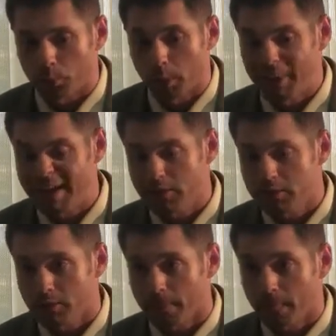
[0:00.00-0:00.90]

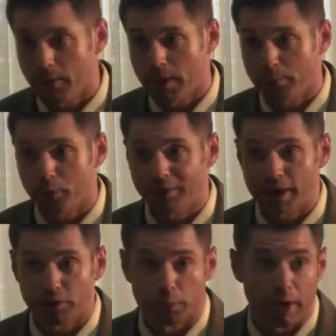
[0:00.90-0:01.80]
amend, and then put
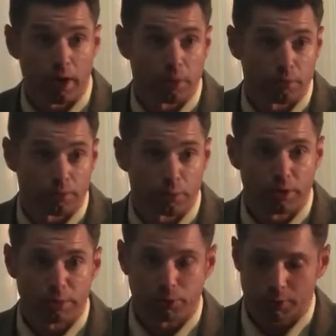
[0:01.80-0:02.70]
that on the ballot for the
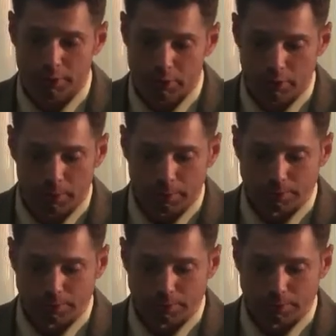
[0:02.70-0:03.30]
people to consider.